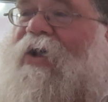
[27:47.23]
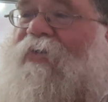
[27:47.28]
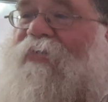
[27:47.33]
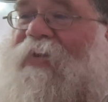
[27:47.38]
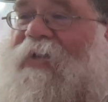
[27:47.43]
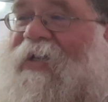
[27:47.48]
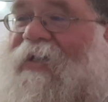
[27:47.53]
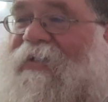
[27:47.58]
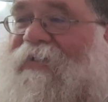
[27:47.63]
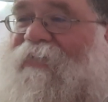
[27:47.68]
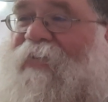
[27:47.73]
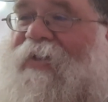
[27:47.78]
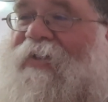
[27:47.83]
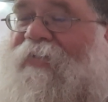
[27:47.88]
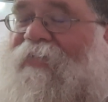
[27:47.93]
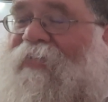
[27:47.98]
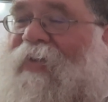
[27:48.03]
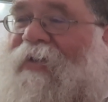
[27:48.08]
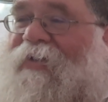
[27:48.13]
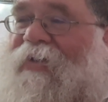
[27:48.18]
when it's
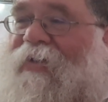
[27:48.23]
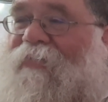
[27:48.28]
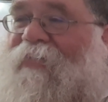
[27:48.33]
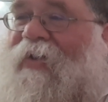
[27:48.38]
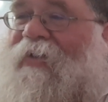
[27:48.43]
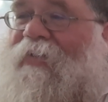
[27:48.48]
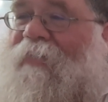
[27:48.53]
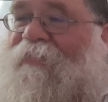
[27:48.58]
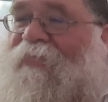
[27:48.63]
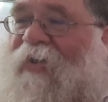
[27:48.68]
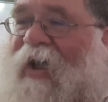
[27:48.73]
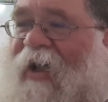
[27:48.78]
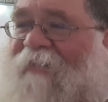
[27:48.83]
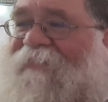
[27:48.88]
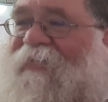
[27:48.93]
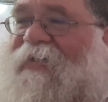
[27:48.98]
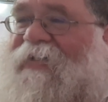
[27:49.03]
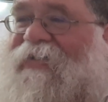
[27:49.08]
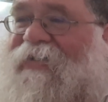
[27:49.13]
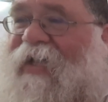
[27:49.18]
when when when the
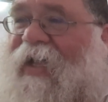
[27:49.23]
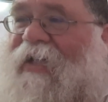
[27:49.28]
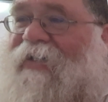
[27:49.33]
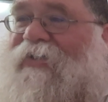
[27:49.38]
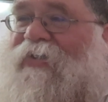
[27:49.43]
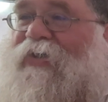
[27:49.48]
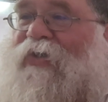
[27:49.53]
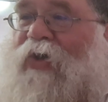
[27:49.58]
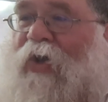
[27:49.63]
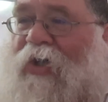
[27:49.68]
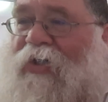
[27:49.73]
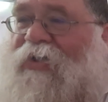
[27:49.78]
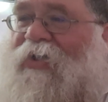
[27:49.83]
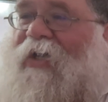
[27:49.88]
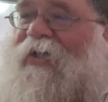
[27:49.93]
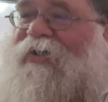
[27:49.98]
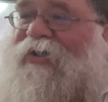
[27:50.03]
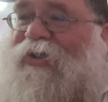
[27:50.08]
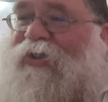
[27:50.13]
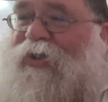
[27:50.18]
prophet says
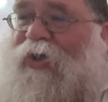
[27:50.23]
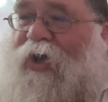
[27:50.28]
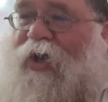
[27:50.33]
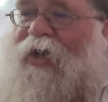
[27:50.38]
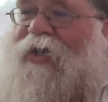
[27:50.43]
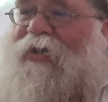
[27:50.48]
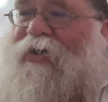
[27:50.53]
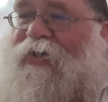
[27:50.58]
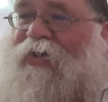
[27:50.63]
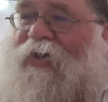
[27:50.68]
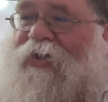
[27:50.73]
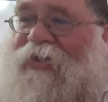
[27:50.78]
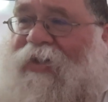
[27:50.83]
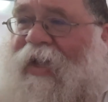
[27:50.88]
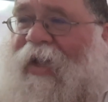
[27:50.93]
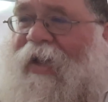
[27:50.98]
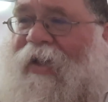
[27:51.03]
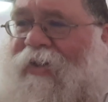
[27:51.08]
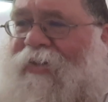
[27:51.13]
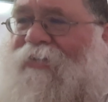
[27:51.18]
Yoda Shoir
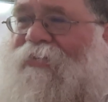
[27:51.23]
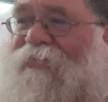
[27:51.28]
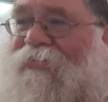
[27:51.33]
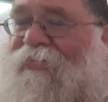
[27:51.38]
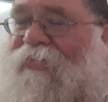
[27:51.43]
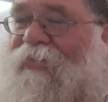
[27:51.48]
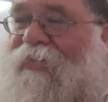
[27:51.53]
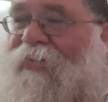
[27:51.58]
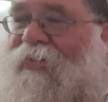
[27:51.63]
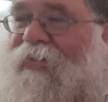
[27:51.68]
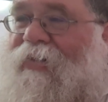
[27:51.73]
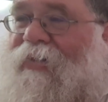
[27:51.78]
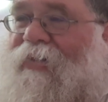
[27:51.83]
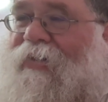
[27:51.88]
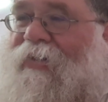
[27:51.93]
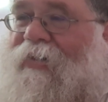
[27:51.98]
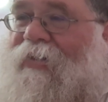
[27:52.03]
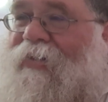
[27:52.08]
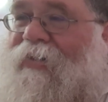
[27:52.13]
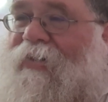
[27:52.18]
Koneyu,
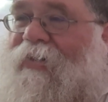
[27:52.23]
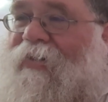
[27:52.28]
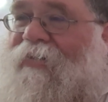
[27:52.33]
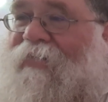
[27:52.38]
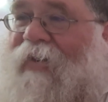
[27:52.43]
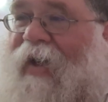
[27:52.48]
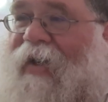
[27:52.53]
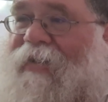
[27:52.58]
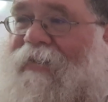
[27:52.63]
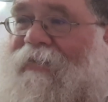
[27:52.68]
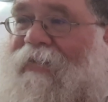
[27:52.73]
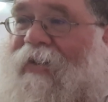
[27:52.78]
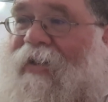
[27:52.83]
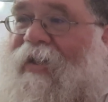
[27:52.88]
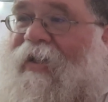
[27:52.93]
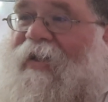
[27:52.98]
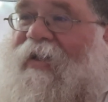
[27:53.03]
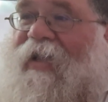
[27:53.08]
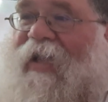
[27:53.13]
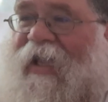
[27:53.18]
right?
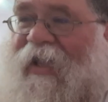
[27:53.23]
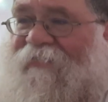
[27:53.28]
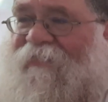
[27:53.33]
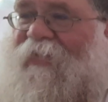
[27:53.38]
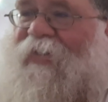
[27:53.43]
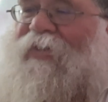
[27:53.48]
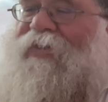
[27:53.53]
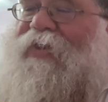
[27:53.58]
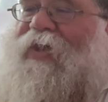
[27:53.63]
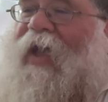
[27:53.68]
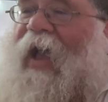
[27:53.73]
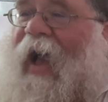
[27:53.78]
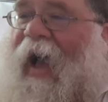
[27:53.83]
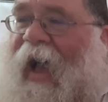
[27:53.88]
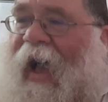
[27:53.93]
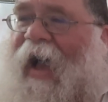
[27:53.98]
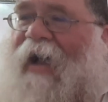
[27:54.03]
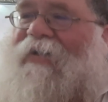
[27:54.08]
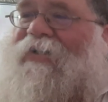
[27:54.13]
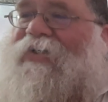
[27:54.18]
Even the
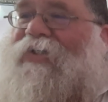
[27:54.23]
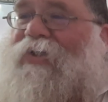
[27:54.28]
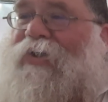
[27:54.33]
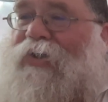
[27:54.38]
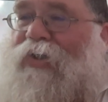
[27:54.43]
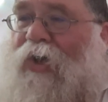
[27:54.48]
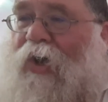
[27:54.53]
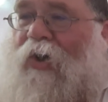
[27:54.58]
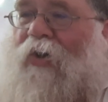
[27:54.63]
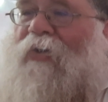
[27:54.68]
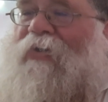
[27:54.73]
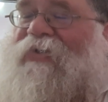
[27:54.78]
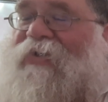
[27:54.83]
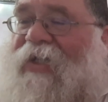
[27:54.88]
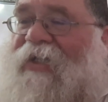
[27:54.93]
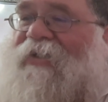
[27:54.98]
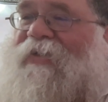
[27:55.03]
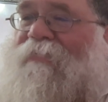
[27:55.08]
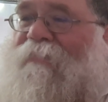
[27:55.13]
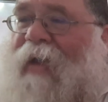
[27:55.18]
ox knows
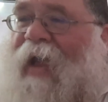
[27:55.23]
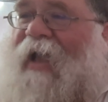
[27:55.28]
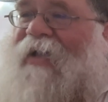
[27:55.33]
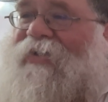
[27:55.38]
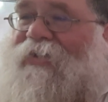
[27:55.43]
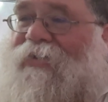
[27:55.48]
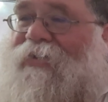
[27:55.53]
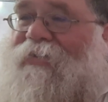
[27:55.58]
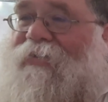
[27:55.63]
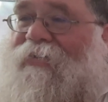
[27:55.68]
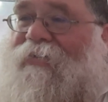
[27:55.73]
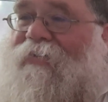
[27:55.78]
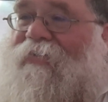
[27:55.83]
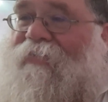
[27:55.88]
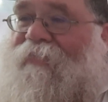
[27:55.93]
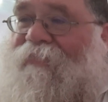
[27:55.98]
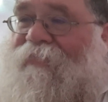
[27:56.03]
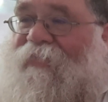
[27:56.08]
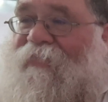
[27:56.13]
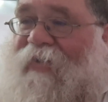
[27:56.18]
its master,
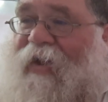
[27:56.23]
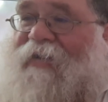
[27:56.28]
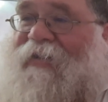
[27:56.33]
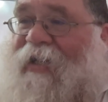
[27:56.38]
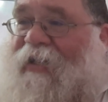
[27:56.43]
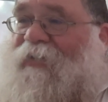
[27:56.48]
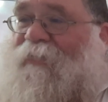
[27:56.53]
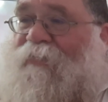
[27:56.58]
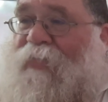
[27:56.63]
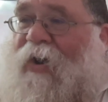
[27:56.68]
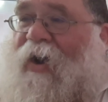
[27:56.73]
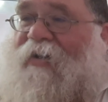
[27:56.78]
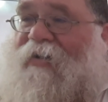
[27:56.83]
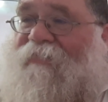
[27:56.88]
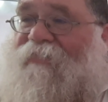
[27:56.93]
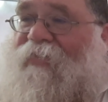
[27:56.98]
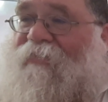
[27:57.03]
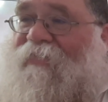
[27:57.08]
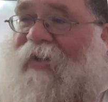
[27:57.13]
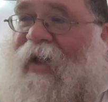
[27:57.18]
right? That's part
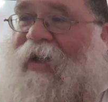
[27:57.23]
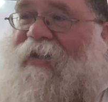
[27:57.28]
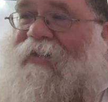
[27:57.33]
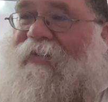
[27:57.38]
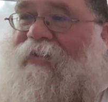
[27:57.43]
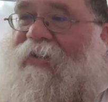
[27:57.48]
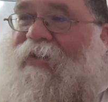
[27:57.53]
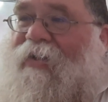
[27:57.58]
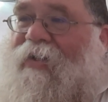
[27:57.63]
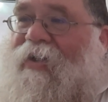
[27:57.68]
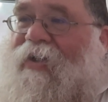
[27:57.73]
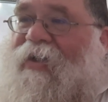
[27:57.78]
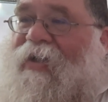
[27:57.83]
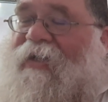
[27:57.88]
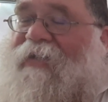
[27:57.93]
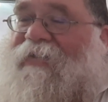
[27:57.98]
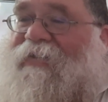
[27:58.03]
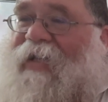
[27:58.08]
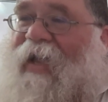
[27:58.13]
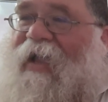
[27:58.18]
of right.
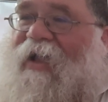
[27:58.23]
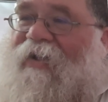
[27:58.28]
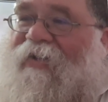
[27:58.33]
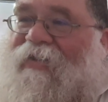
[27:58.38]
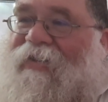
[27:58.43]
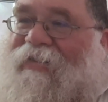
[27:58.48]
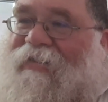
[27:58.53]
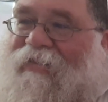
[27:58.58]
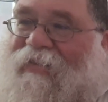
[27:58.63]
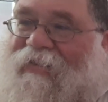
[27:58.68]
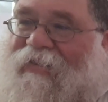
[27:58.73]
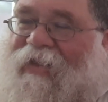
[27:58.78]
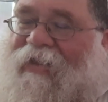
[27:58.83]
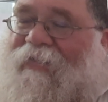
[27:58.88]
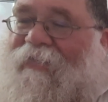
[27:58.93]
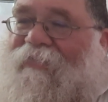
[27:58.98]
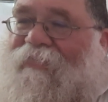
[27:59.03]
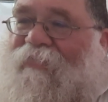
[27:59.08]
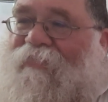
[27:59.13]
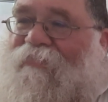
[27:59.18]
He's saying
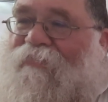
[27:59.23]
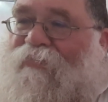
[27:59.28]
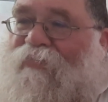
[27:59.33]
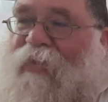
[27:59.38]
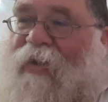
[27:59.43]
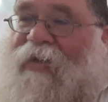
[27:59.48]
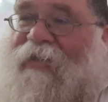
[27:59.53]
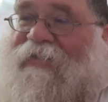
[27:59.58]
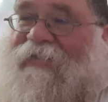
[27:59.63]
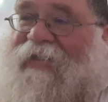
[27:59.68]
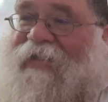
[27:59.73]
it, when it